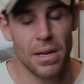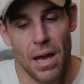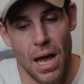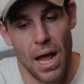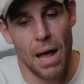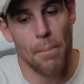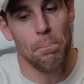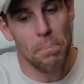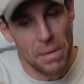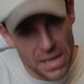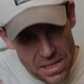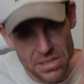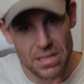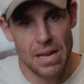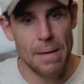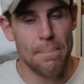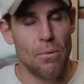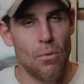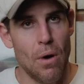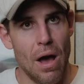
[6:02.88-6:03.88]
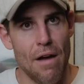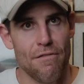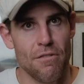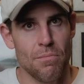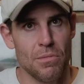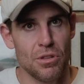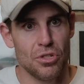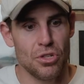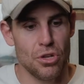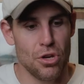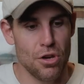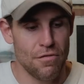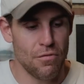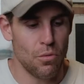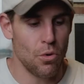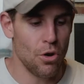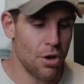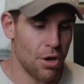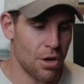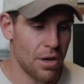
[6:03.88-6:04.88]
a big step away from the surf
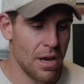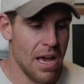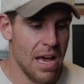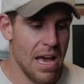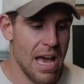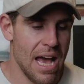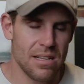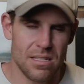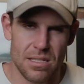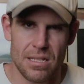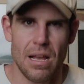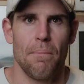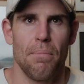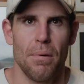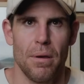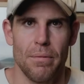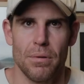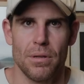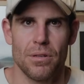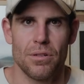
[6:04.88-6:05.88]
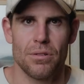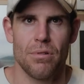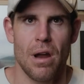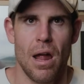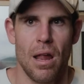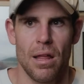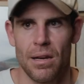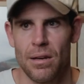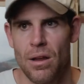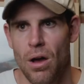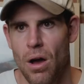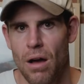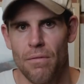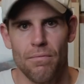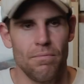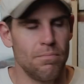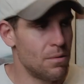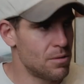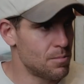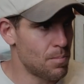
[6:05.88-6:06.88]
work, as some people in Australia
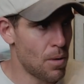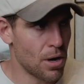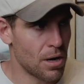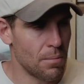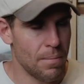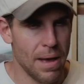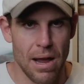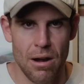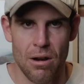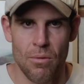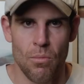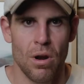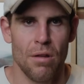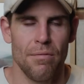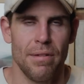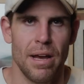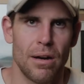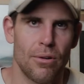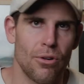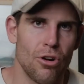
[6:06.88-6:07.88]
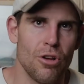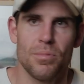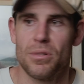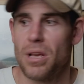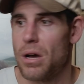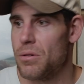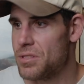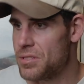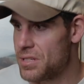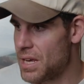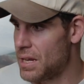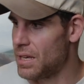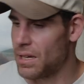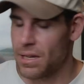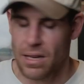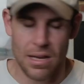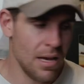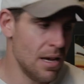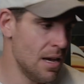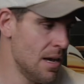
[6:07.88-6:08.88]
know. I spoke about it on one of our groups. I was
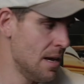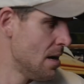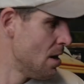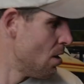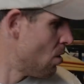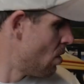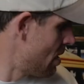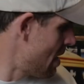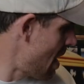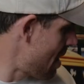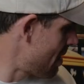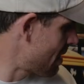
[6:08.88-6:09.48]
selling another